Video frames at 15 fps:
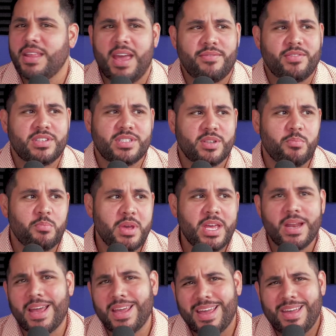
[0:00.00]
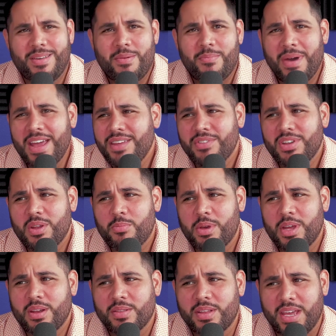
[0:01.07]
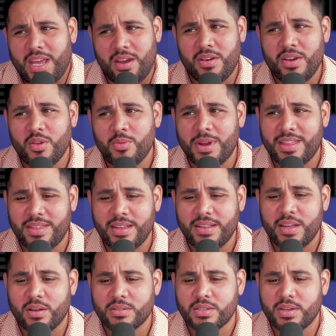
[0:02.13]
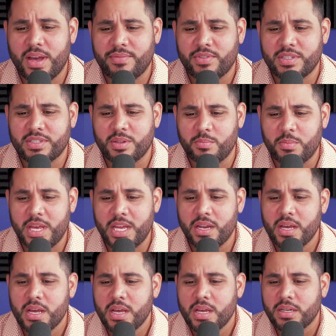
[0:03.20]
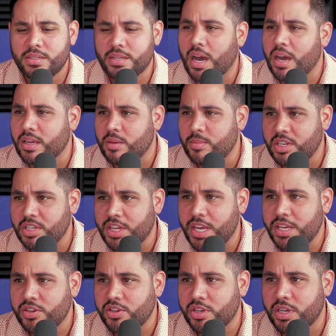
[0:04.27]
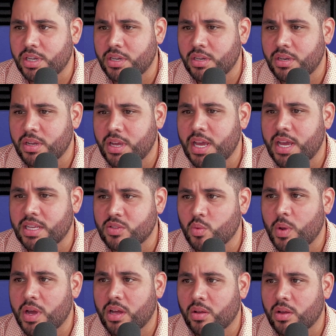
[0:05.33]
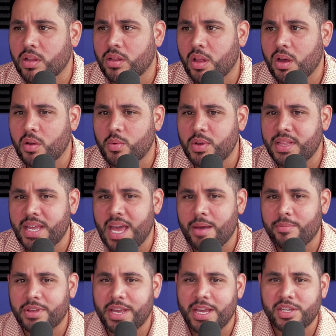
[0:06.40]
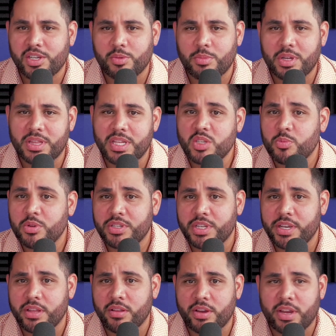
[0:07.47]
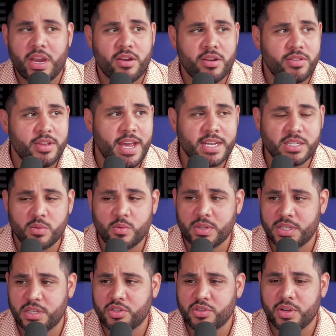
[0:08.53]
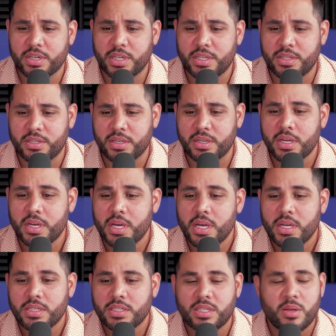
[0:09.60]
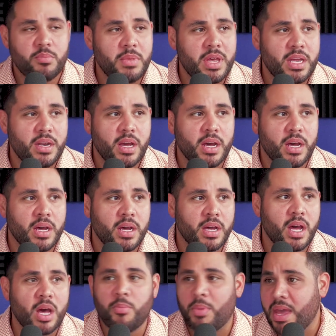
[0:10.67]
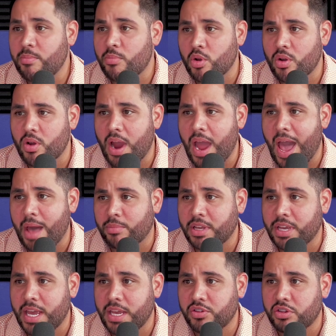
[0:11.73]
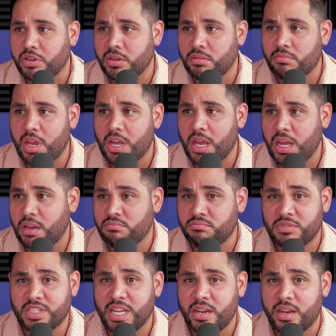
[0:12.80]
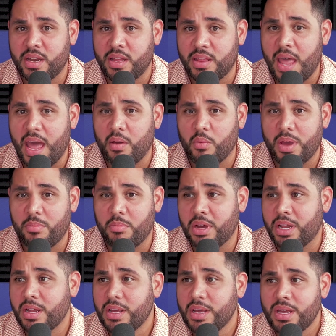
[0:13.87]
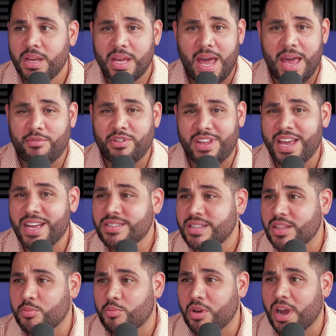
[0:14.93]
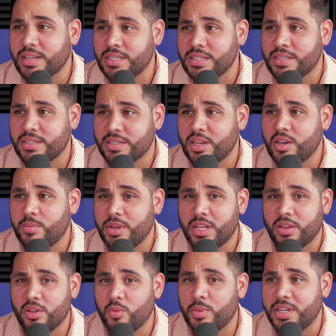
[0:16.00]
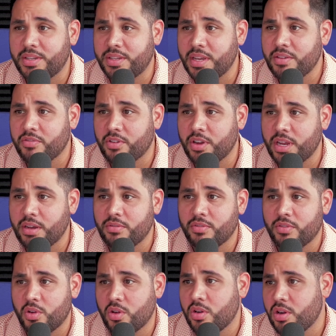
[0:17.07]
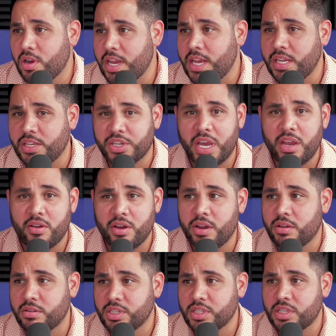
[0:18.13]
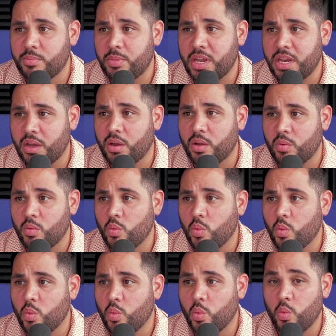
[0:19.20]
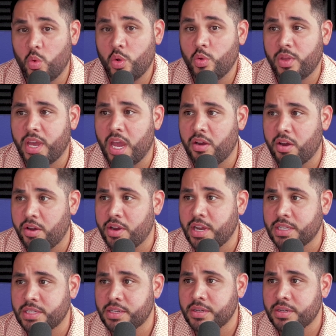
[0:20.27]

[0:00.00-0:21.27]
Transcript: they have to submit, it might even depend on the carrier, but I think they also have to submit documentation as well along with the application. But this particular carrier, the agent was instructed to submit a paper application and send it in that way. But I would guess that the process is going to be a little bit different for each carrier, just depending on who the carrier is.